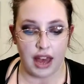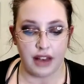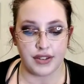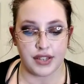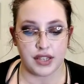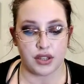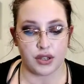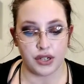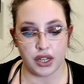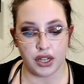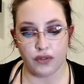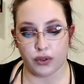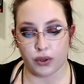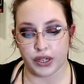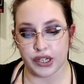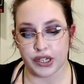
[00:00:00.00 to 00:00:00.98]
has
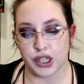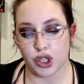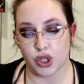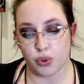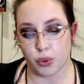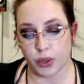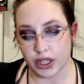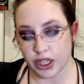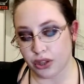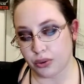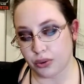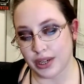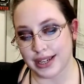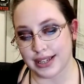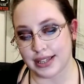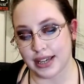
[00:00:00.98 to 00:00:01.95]
13 floors,
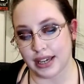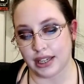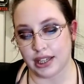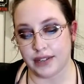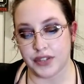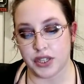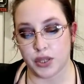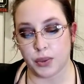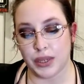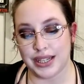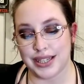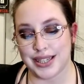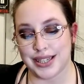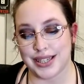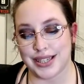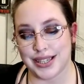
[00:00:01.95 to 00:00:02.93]
23 executive
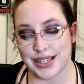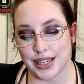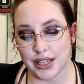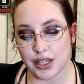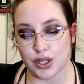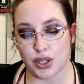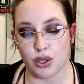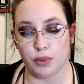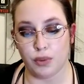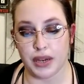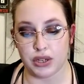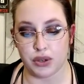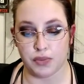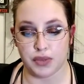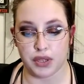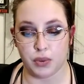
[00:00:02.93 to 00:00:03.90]
suites, 6 two
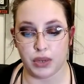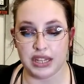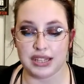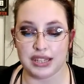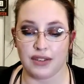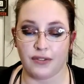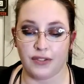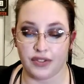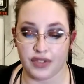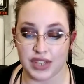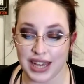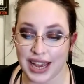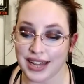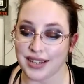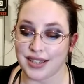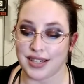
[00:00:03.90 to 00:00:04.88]
bedroom suites,
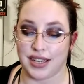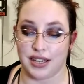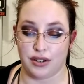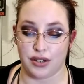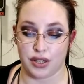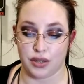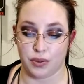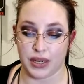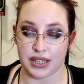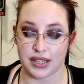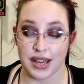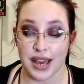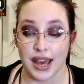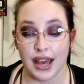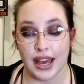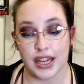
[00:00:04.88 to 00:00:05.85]
58 standard
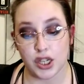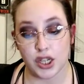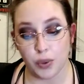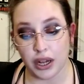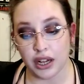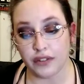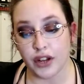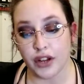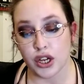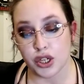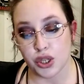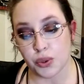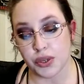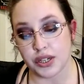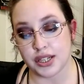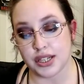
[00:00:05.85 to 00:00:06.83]
suites, and 12
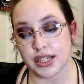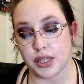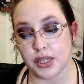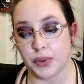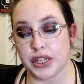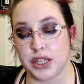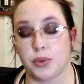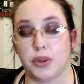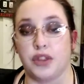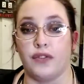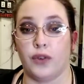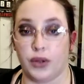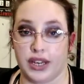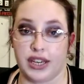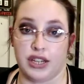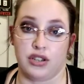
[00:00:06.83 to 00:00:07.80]
short stay suites with
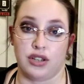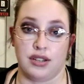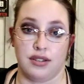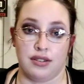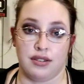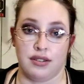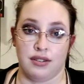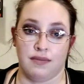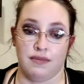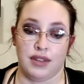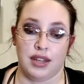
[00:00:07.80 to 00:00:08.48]
full kitchens.